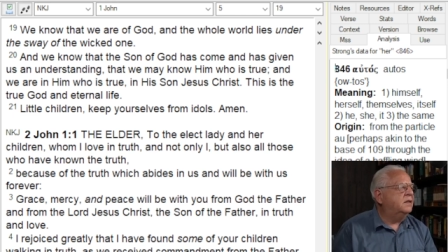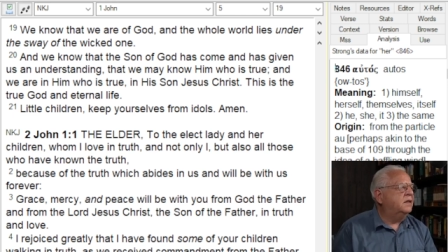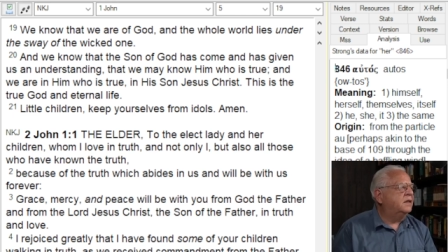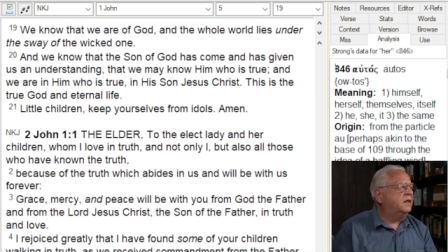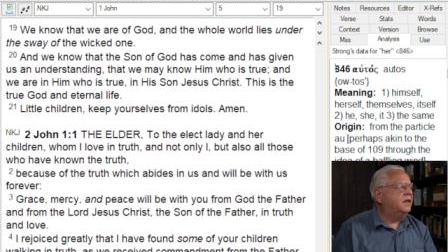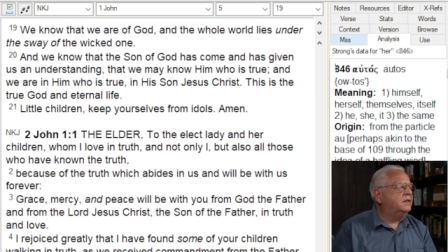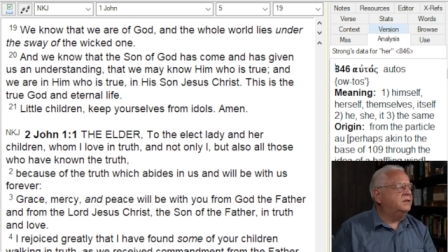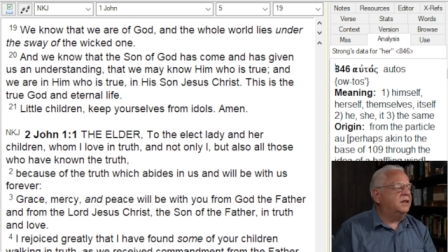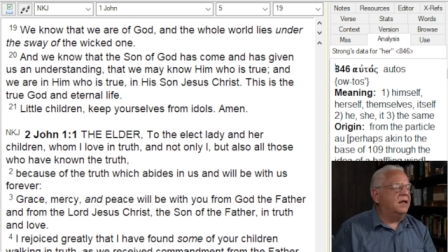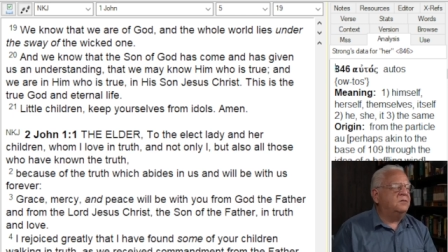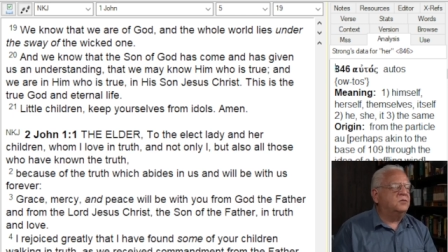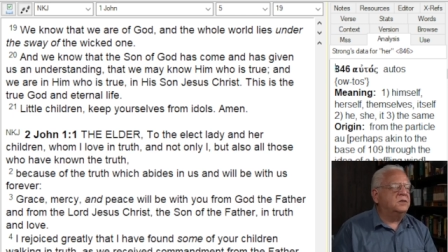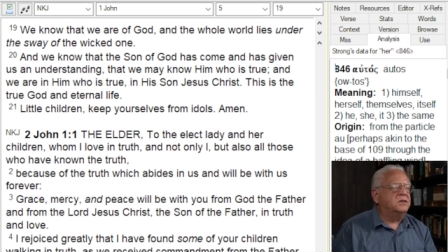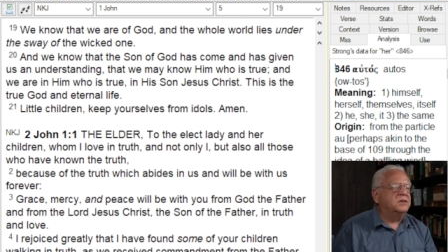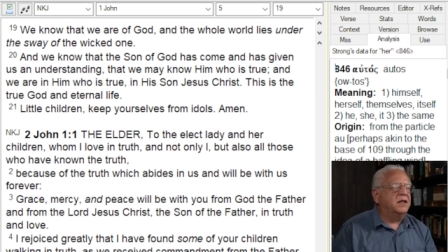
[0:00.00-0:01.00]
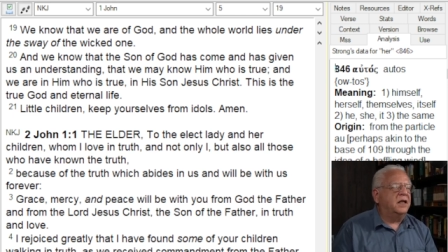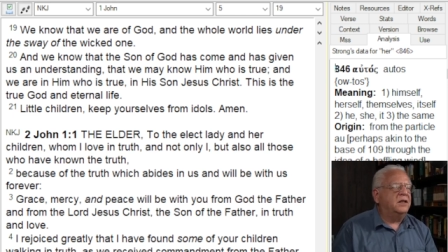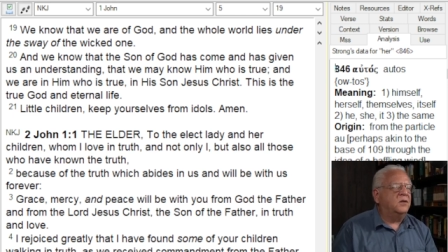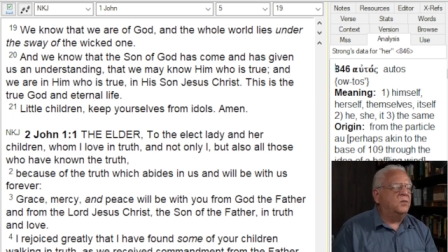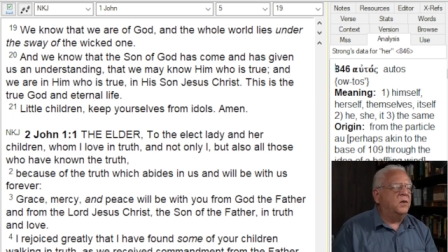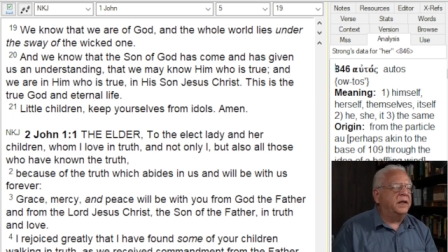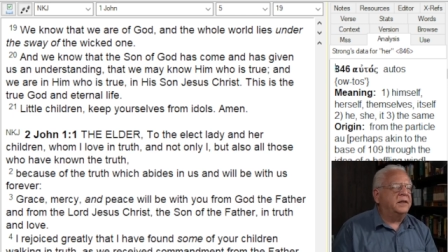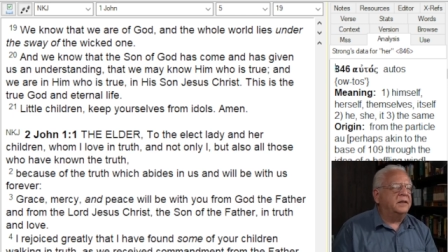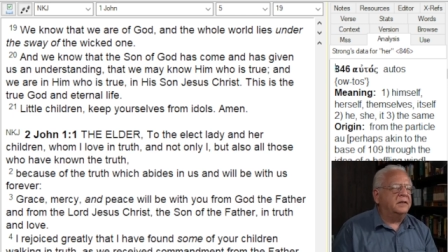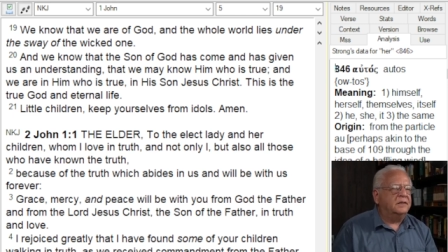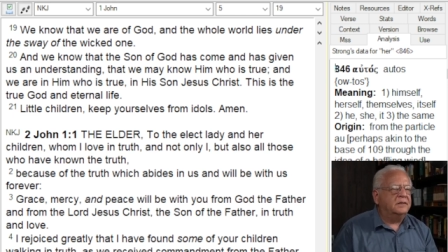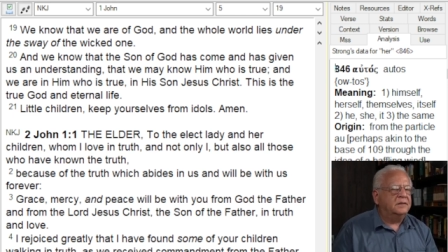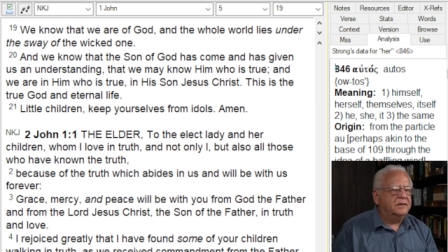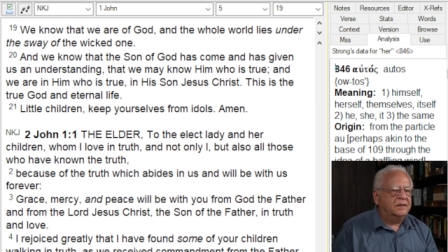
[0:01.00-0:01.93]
King James would say the wicked,